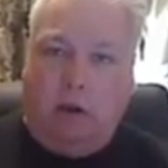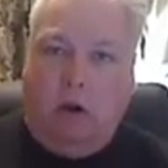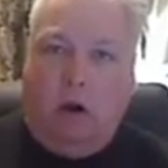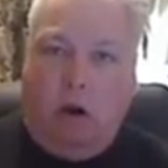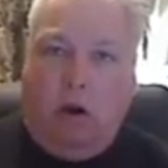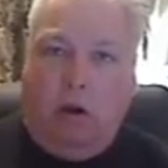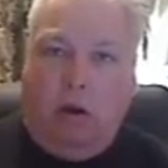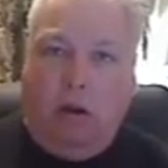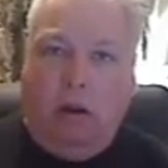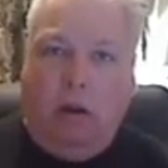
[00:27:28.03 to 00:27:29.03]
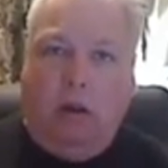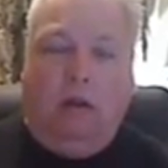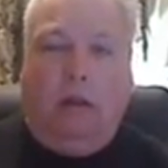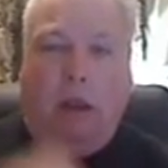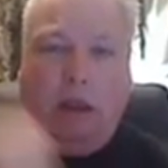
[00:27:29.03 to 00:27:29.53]
card
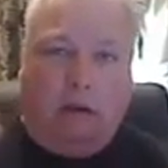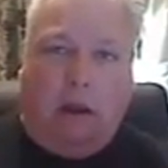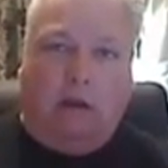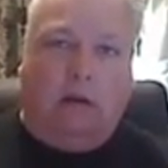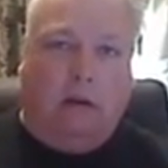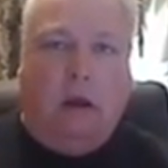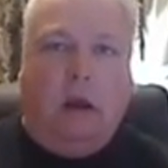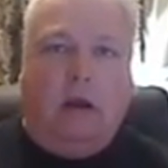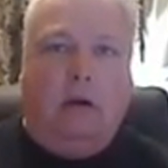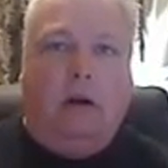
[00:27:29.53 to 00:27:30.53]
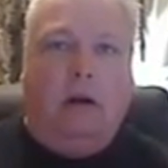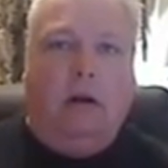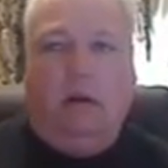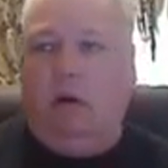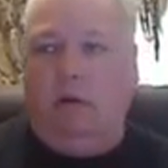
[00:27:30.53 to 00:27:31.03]
that they can take to the doctor
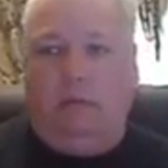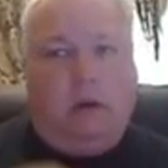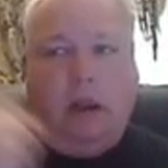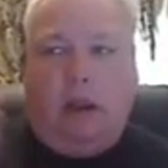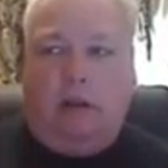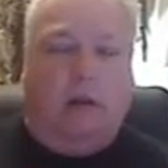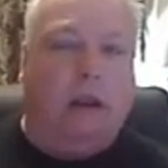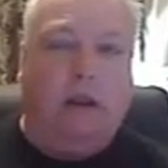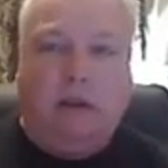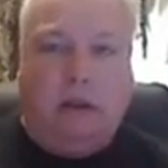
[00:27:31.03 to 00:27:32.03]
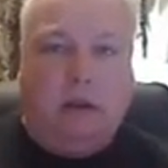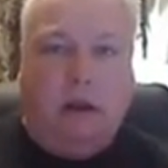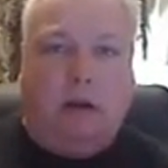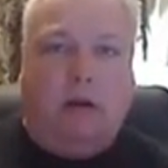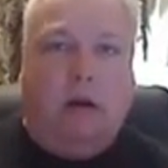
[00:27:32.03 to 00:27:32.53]
or to take their kids to the
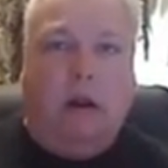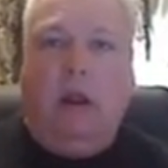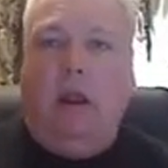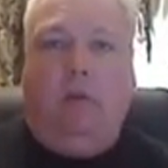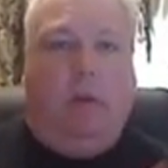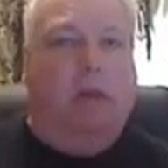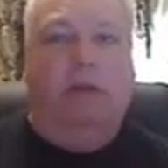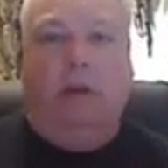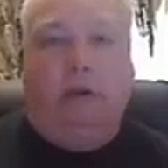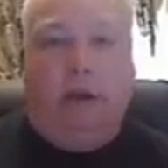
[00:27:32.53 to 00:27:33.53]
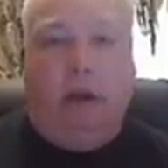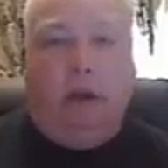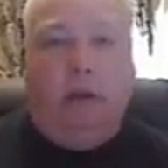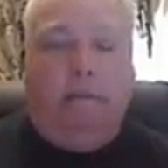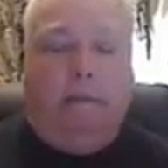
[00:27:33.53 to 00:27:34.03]
doctor whenever they're sick.
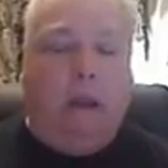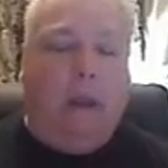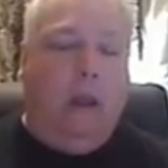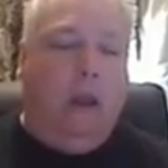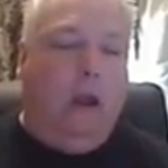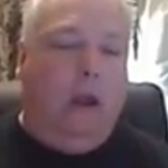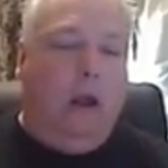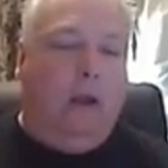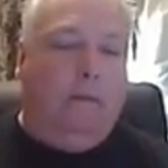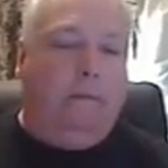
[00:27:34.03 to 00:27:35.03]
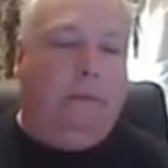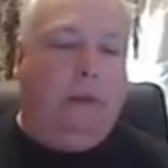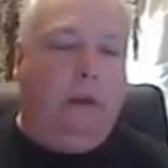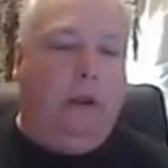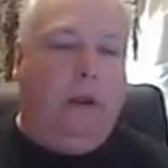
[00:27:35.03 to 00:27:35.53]
Uh,
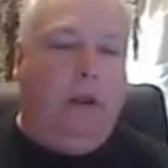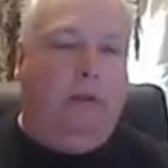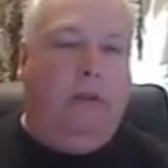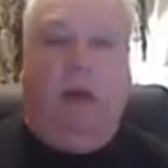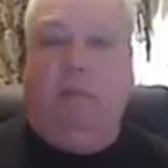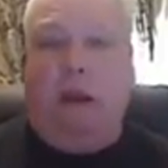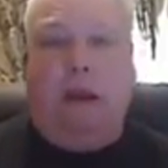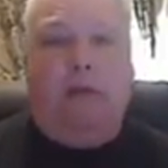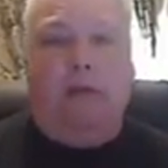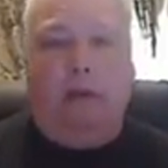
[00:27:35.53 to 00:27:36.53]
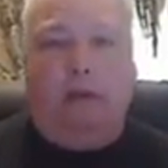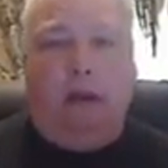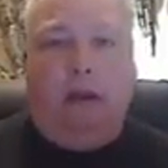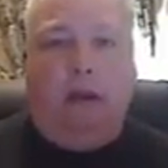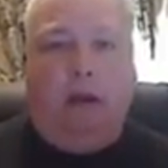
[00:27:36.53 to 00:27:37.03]
Many of
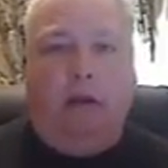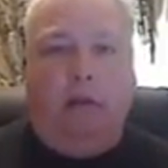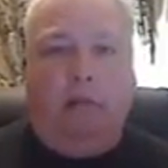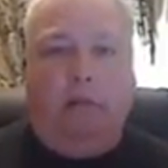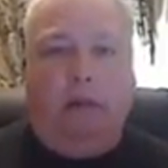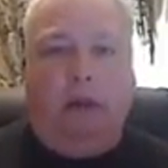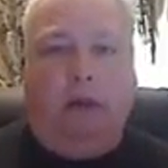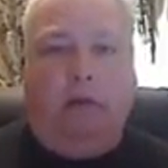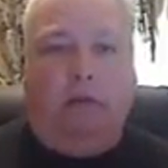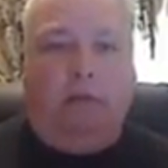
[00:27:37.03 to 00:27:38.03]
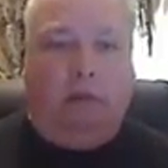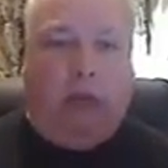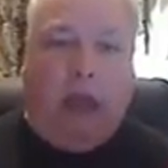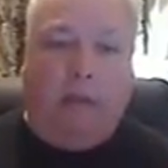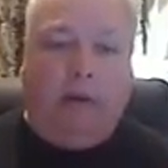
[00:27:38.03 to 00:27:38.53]
the
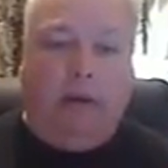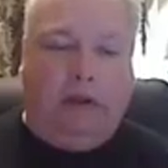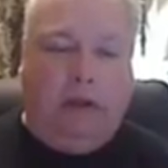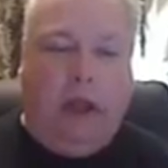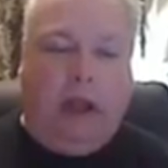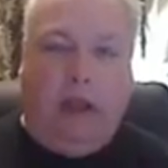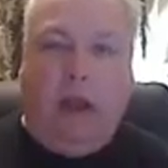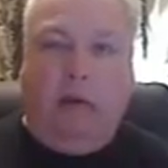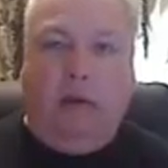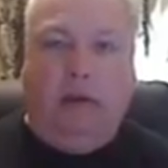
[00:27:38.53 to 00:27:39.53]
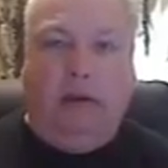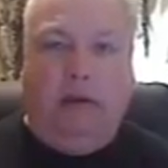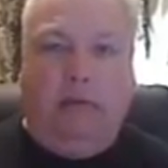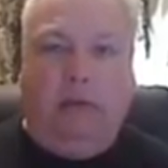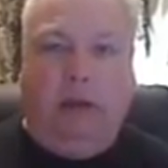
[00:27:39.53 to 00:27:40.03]
capitalist economic
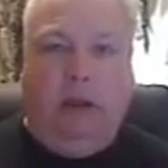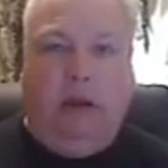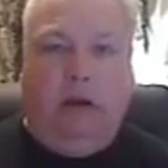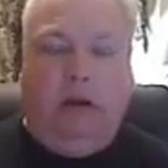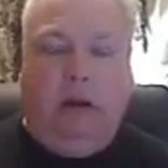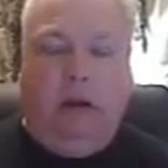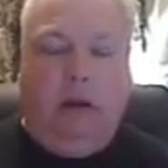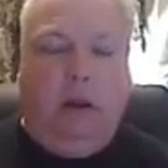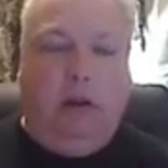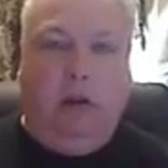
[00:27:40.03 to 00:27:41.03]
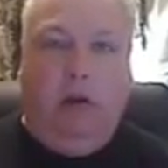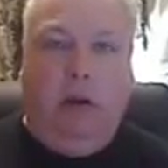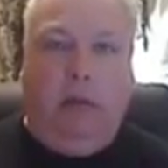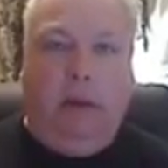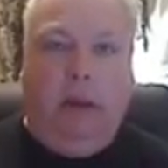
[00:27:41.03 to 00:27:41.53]
systems in
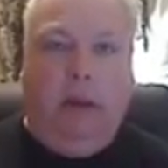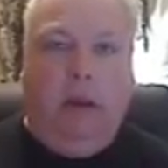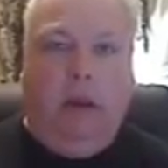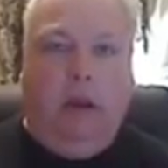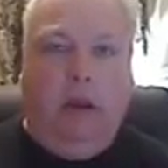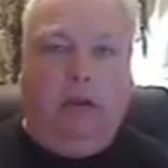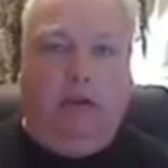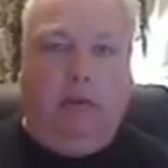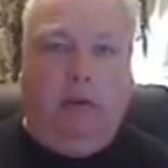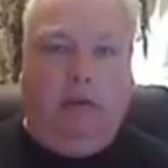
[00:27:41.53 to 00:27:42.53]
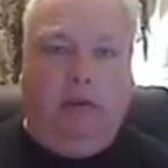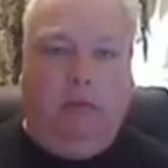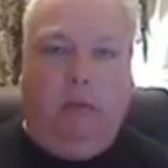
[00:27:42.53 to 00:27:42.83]
Europe, some of those